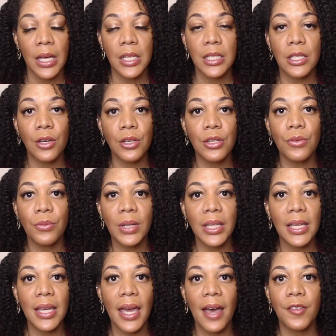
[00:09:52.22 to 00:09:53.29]
So you
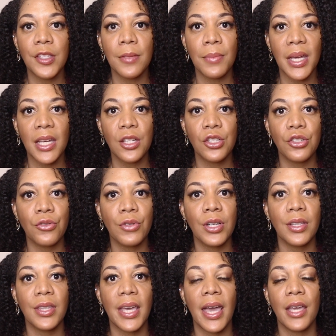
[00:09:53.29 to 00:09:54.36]
really have to make
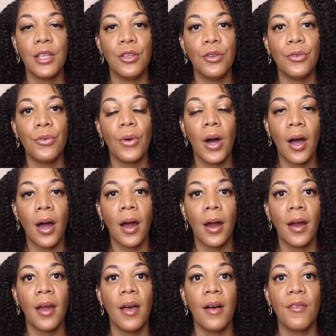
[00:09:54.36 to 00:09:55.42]
sure that you
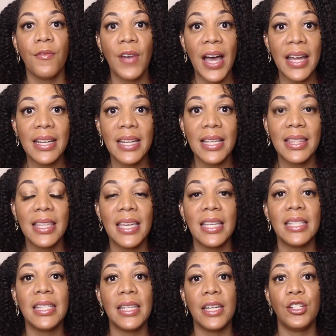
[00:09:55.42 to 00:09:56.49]
are finding
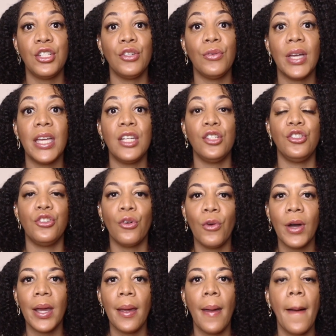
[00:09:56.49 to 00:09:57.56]
things that you
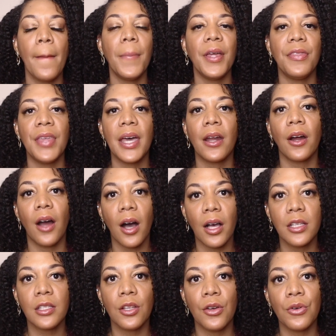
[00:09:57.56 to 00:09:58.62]
enjoy, but that are
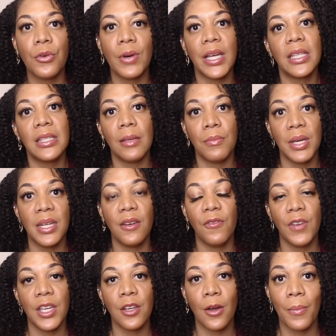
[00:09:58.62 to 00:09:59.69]
also going to
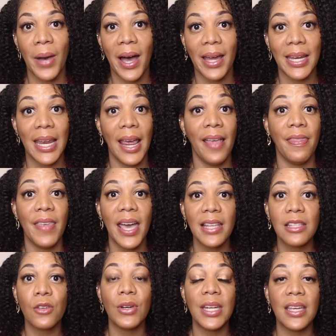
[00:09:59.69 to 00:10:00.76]
benefit your body. And
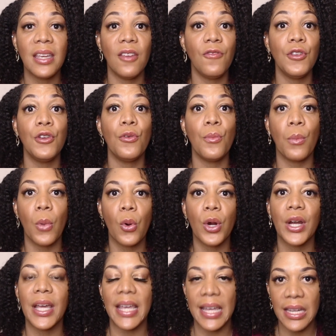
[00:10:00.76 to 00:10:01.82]
that's going to give you
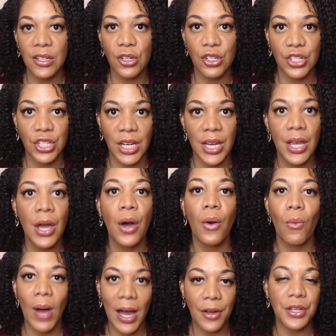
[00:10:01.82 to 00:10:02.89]
more energy
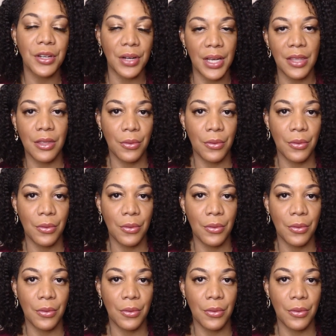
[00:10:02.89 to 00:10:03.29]
while you're in